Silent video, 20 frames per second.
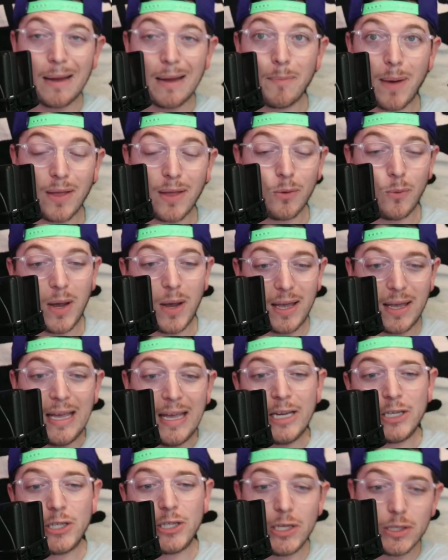And by the way,
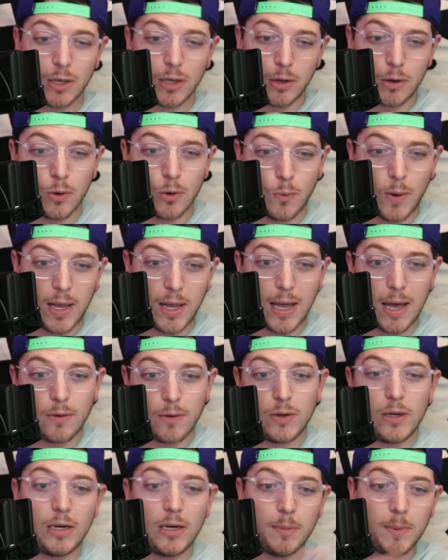she's on her way out.
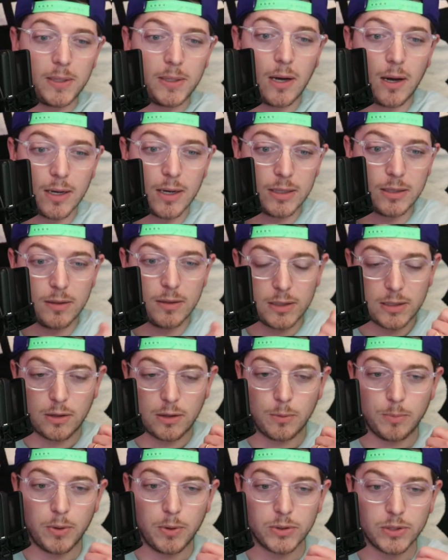You need to be talking to this
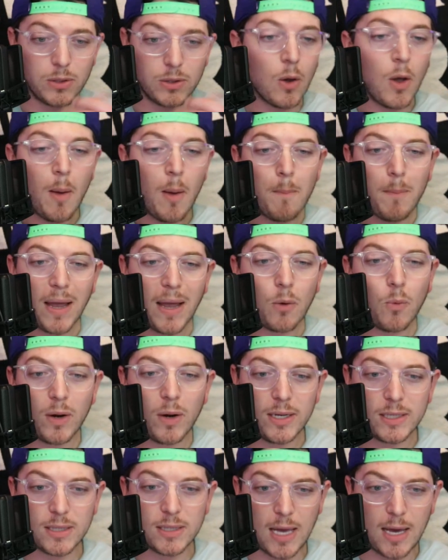other person. Mike, what
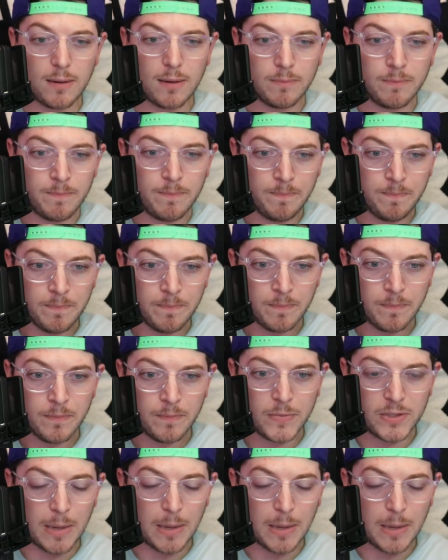is that? Is that